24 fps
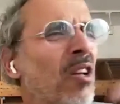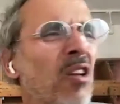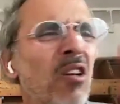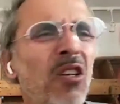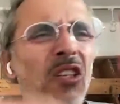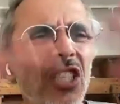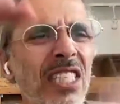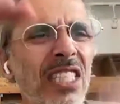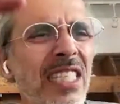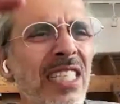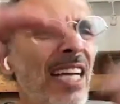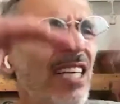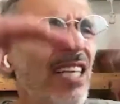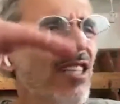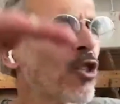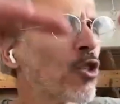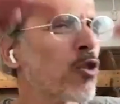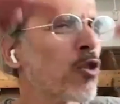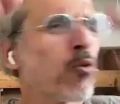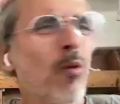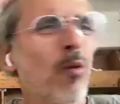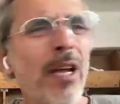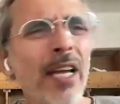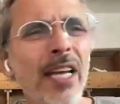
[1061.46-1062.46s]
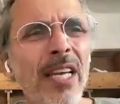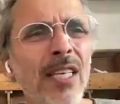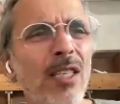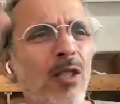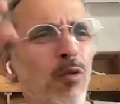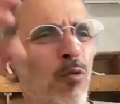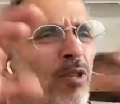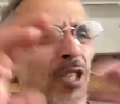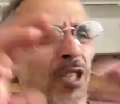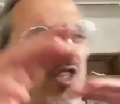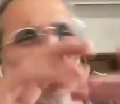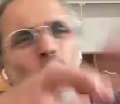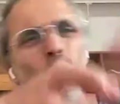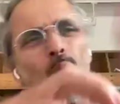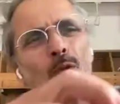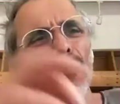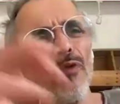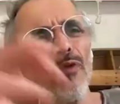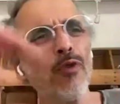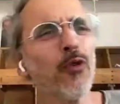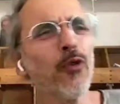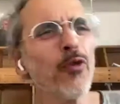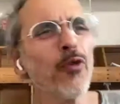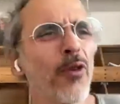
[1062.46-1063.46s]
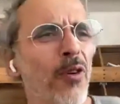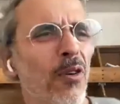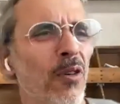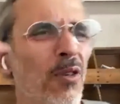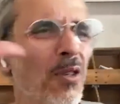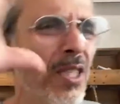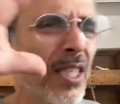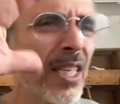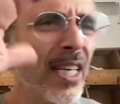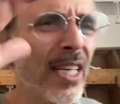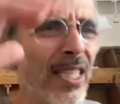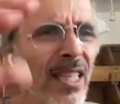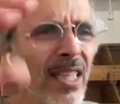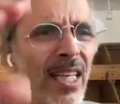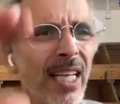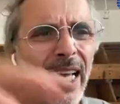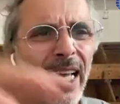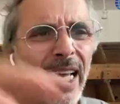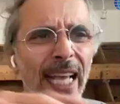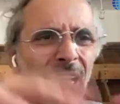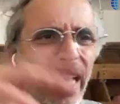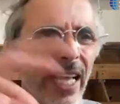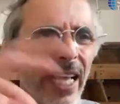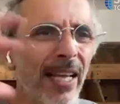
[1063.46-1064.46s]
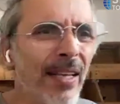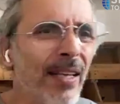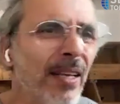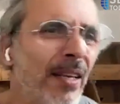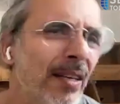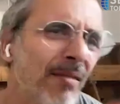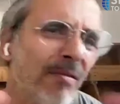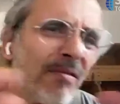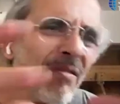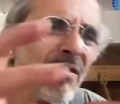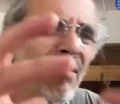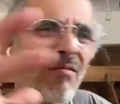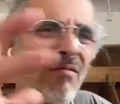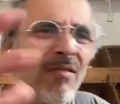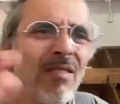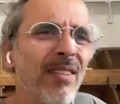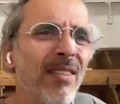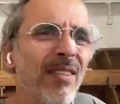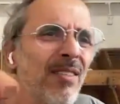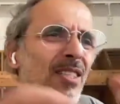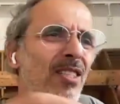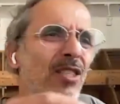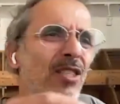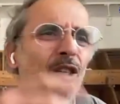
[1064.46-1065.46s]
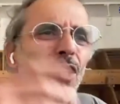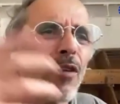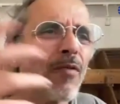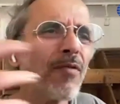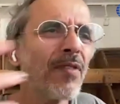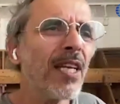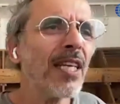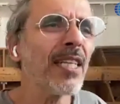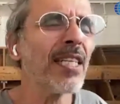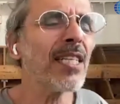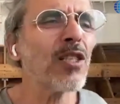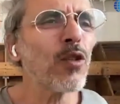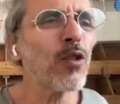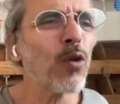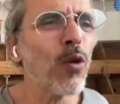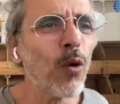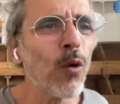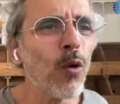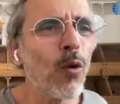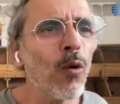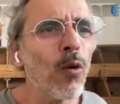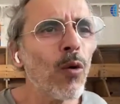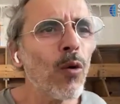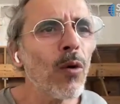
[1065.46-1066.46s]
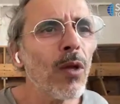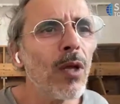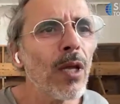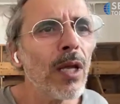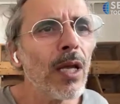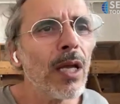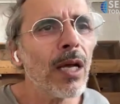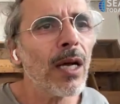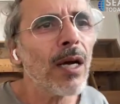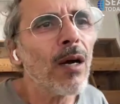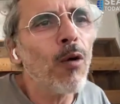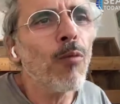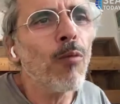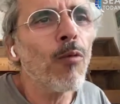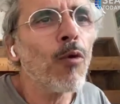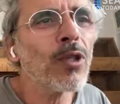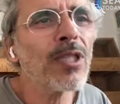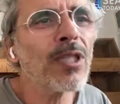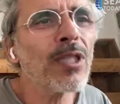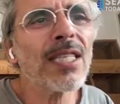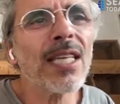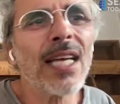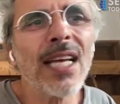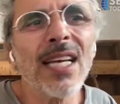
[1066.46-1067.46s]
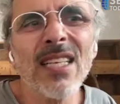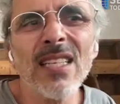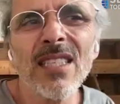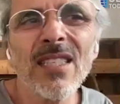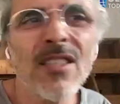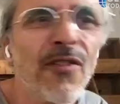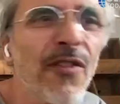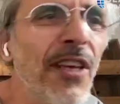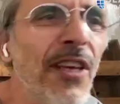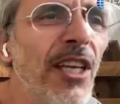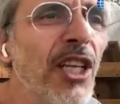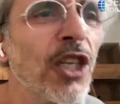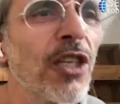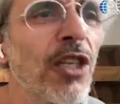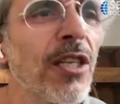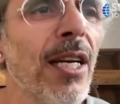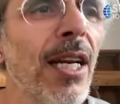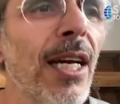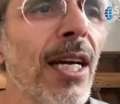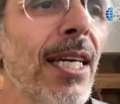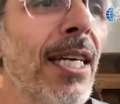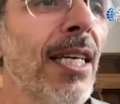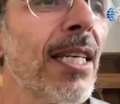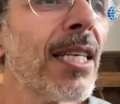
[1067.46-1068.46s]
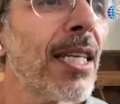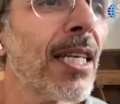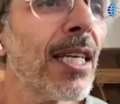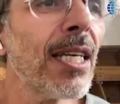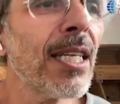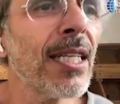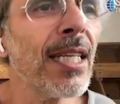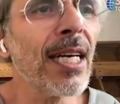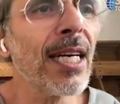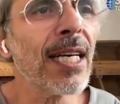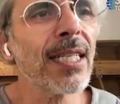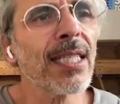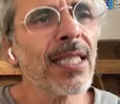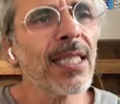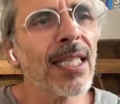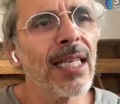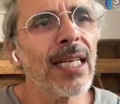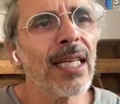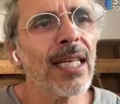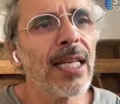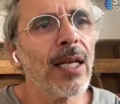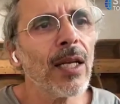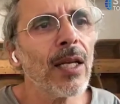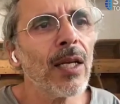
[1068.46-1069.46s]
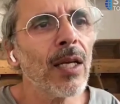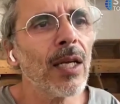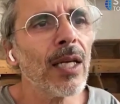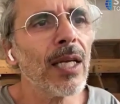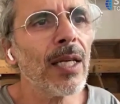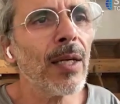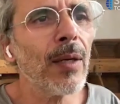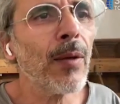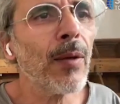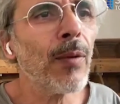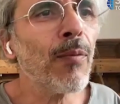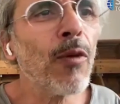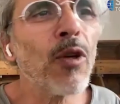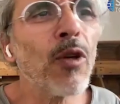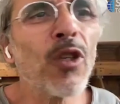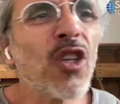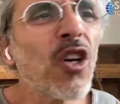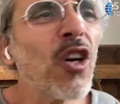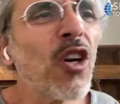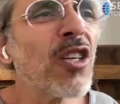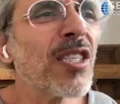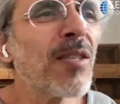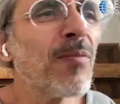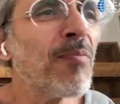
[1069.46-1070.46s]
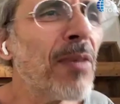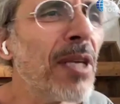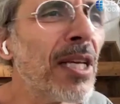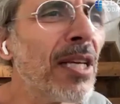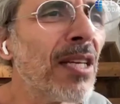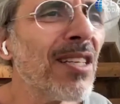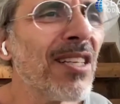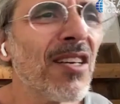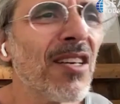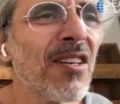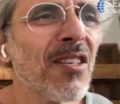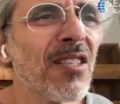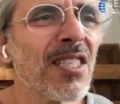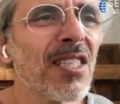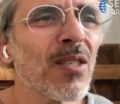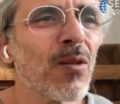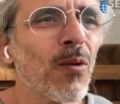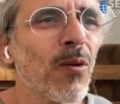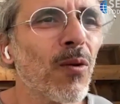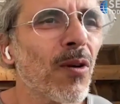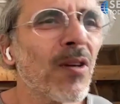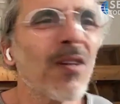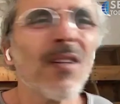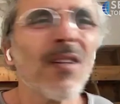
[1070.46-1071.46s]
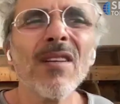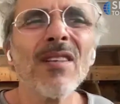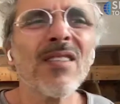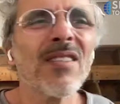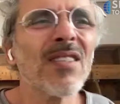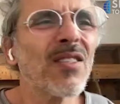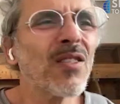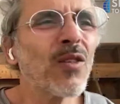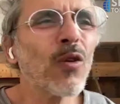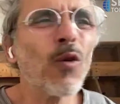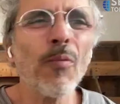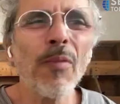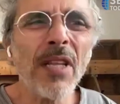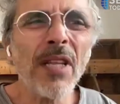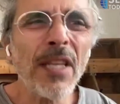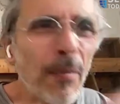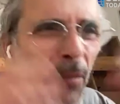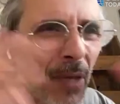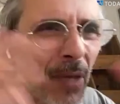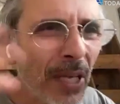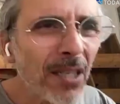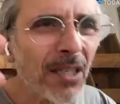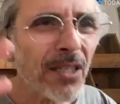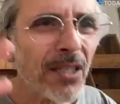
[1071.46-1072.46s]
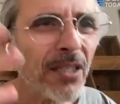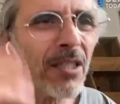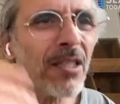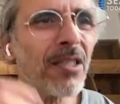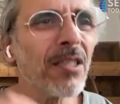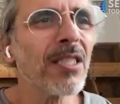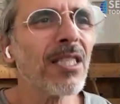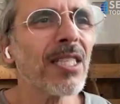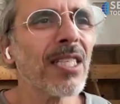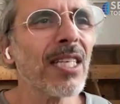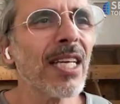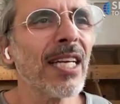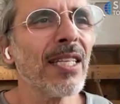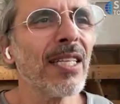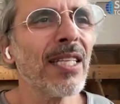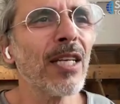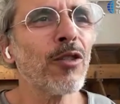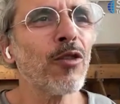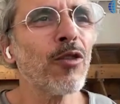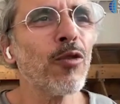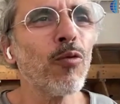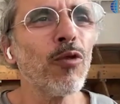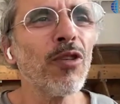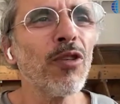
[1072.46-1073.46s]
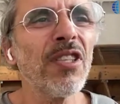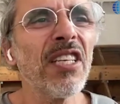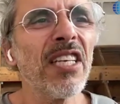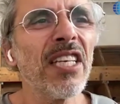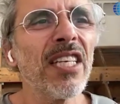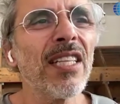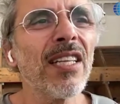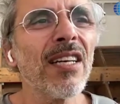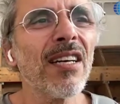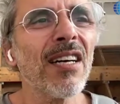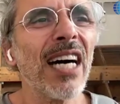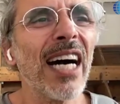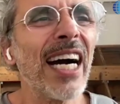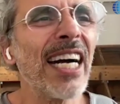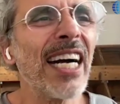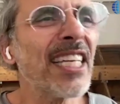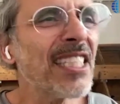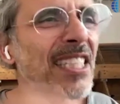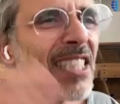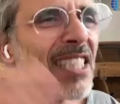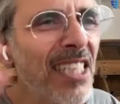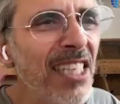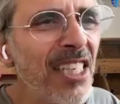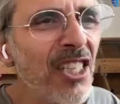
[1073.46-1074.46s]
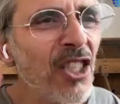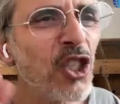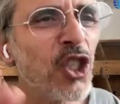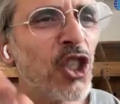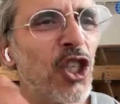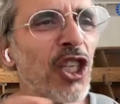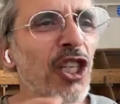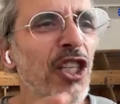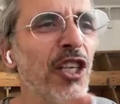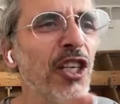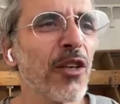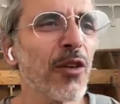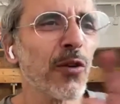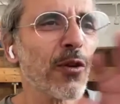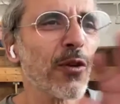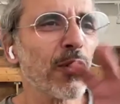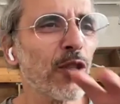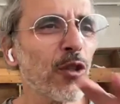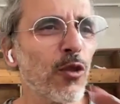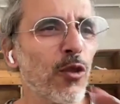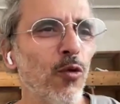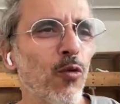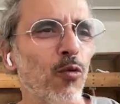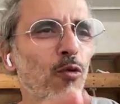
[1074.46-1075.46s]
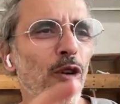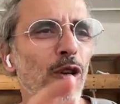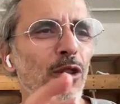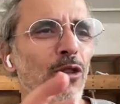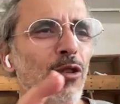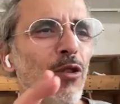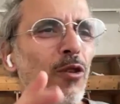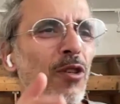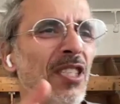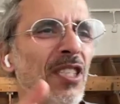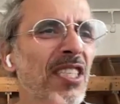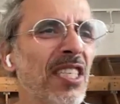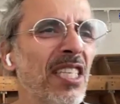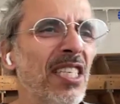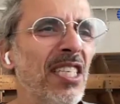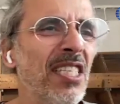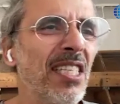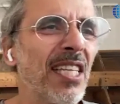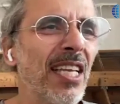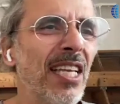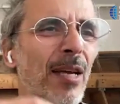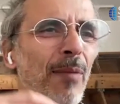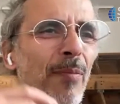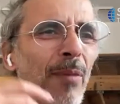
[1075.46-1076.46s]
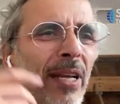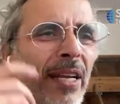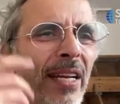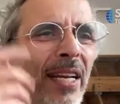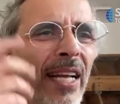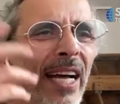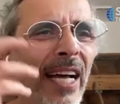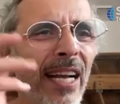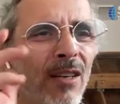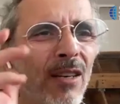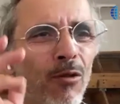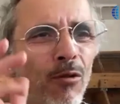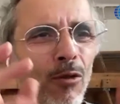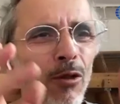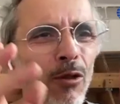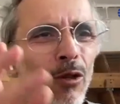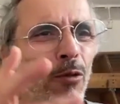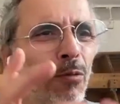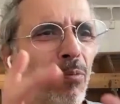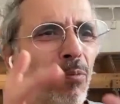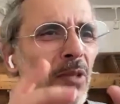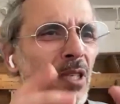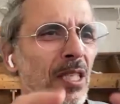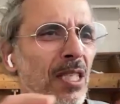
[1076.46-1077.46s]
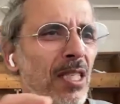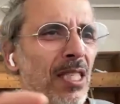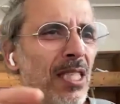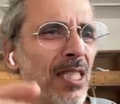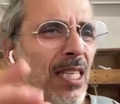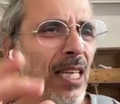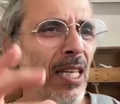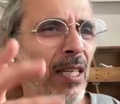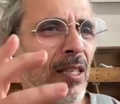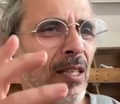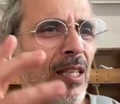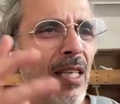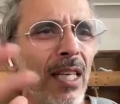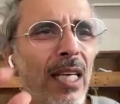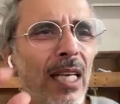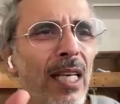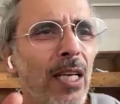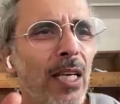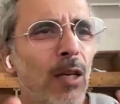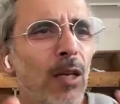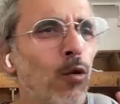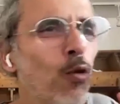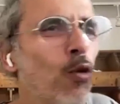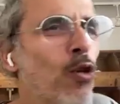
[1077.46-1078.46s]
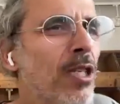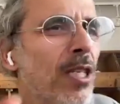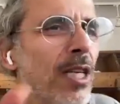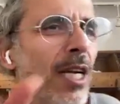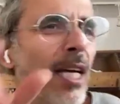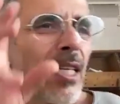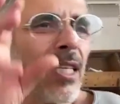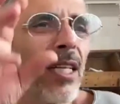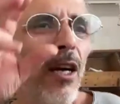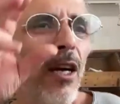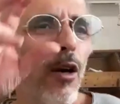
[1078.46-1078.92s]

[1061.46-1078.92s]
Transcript: stacked trays with computers and stuff that is so almost science fiction like, that it must cost millions or so many millions, and that you would need IT engineers to run the system and agronomists, and looks like they